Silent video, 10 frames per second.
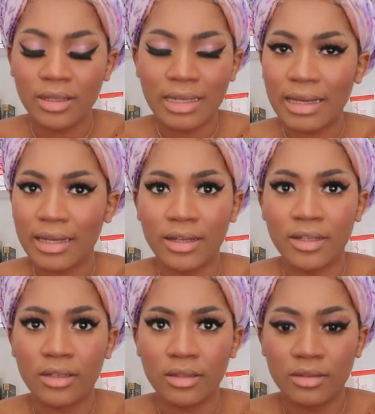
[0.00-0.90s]
like
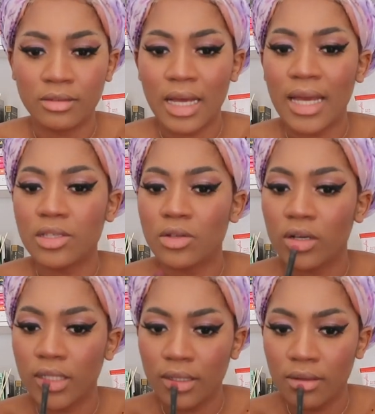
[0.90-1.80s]
an ice
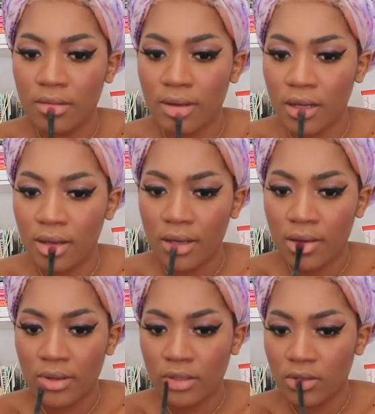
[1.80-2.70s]
lolly.
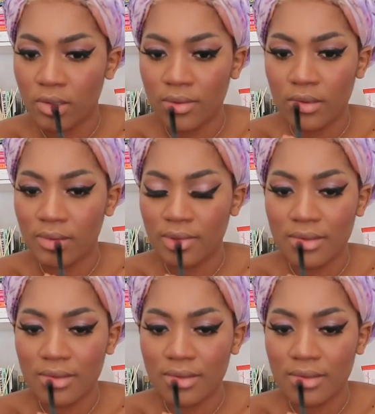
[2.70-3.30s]
So